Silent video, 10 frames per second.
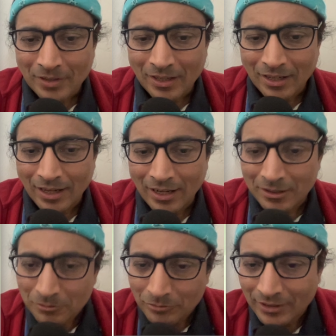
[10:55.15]

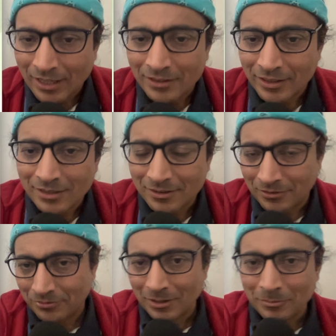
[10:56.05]
And we can add dates
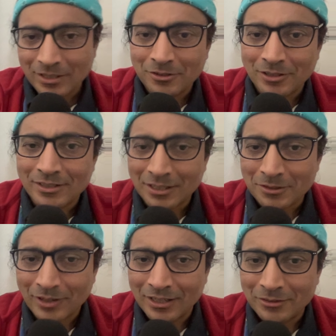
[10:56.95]
if somebody is not
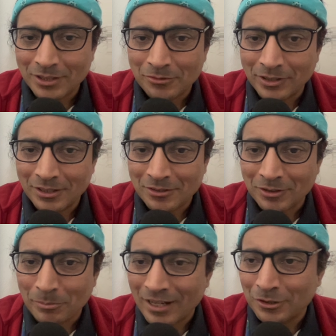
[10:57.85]
satisfied with the sweetness of
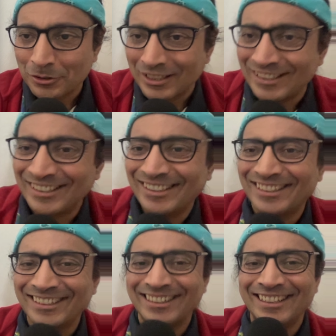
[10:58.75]
the mango.
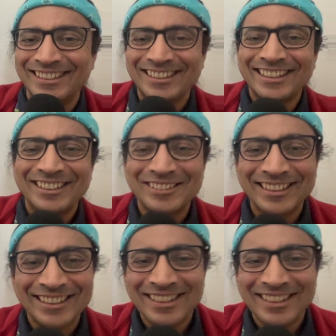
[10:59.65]
Okay.